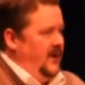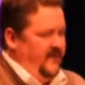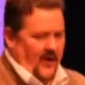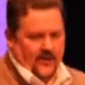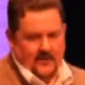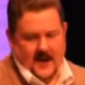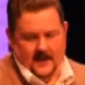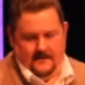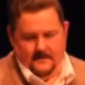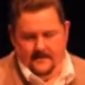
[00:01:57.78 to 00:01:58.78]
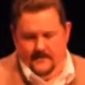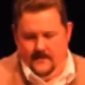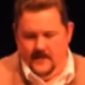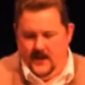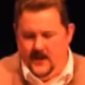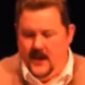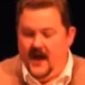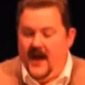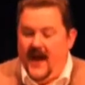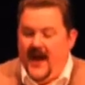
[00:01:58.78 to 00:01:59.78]
of other men."
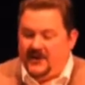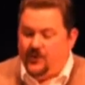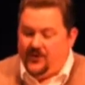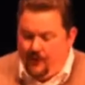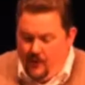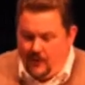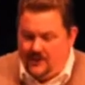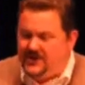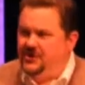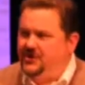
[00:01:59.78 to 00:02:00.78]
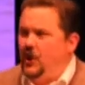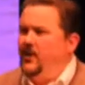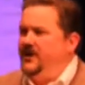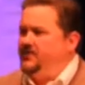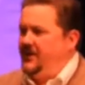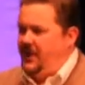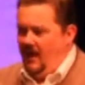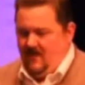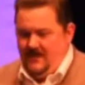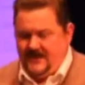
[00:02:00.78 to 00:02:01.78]
As with rulers, so it is with
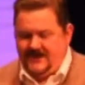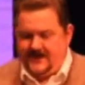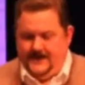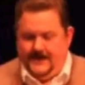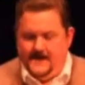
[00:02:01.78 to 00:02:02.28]
governments.